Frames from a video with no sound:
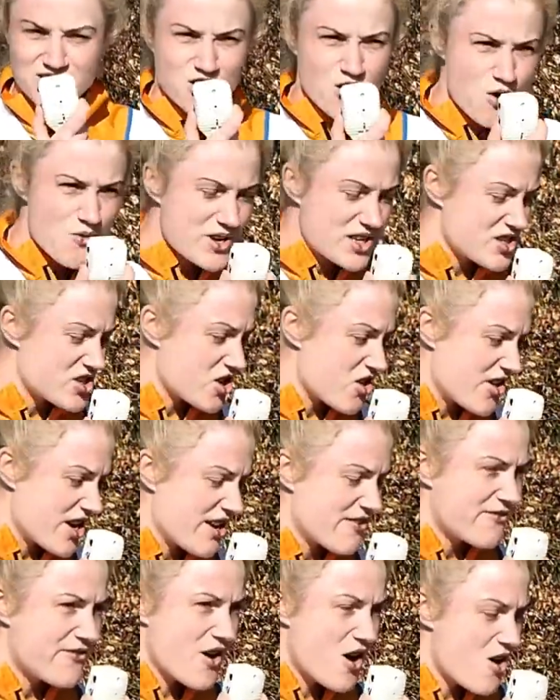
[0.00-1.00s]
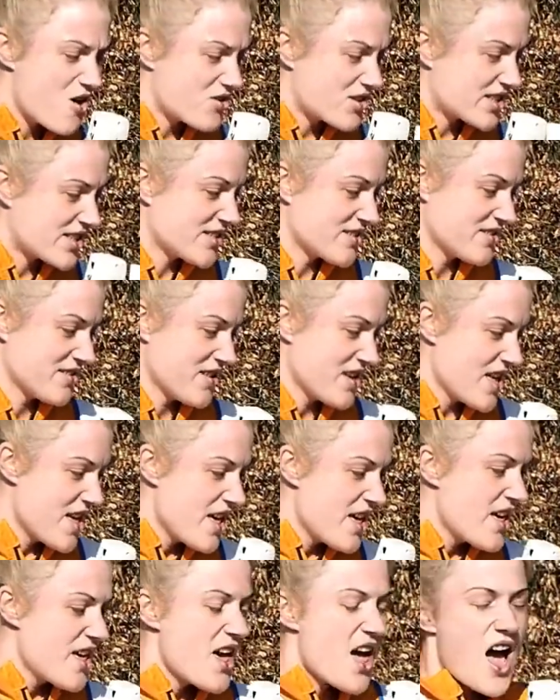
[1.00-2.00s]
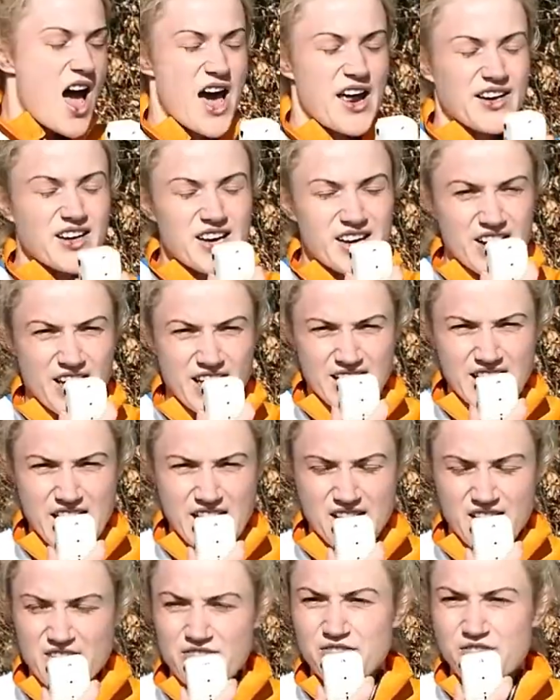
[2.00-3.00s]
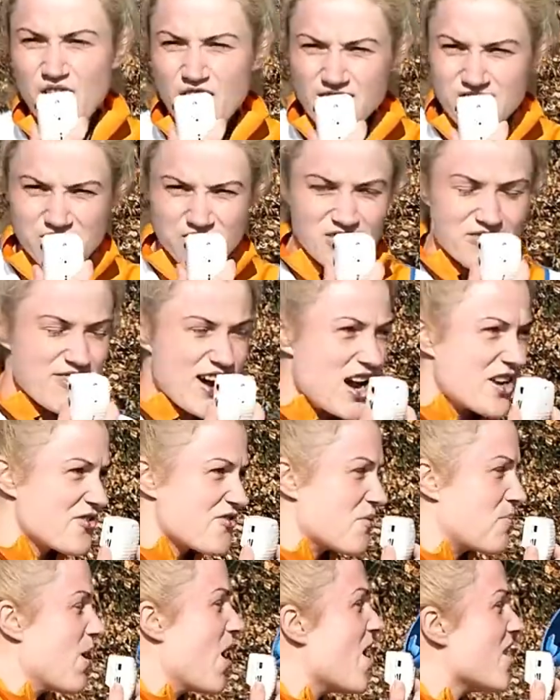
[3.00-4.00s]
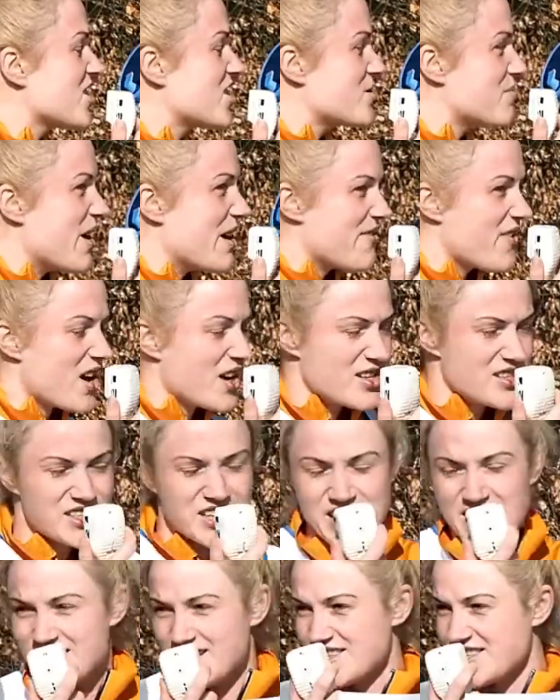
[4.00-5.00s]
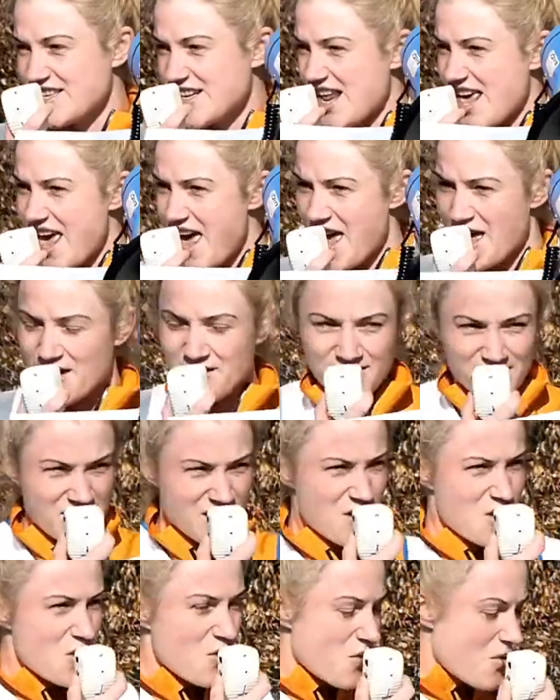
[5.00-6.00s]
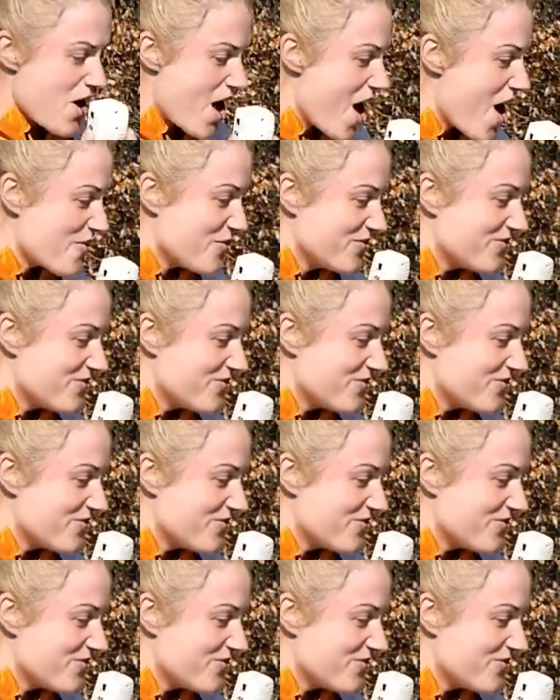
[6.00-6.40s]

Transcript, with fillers: Go enjoy it, folks. And can I get a thunder round of applause to my volunteers today? Woo!